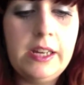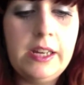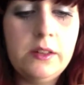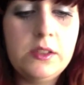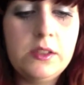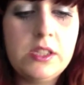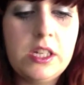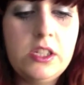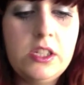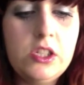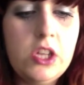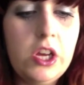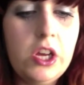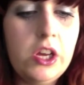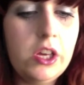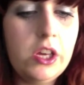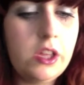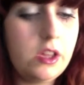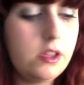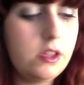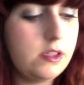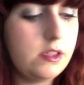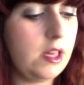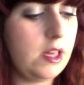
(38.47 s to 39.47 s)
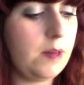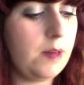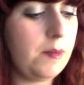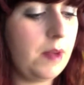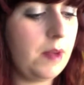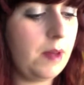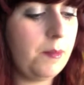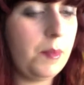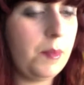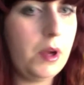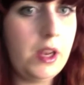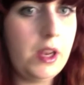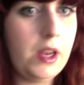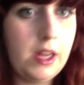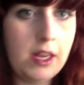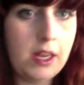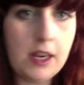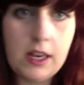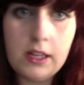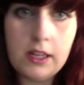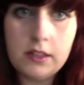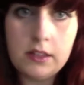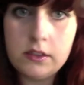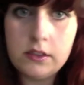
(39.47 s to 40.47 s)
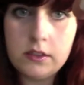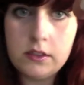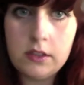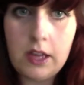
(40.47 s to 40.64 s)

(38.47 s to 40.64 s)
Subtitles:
because I took some and put it in a little